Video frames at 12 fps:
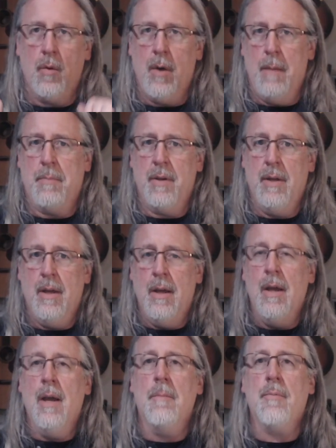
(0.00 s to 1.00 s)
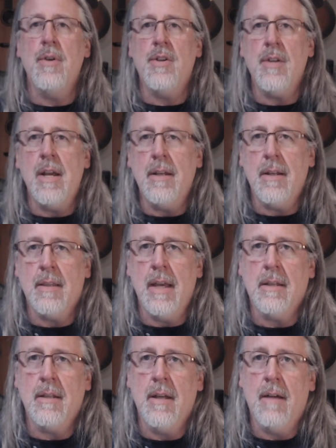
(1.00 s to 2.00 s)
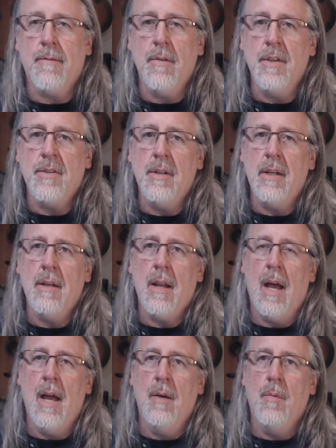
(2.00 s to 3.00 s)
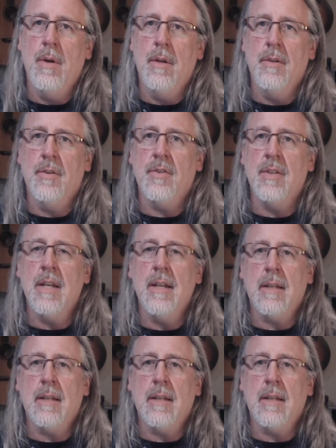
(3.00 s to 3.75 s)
up. Appreciate it. Thanks a lot for listening. I will see you next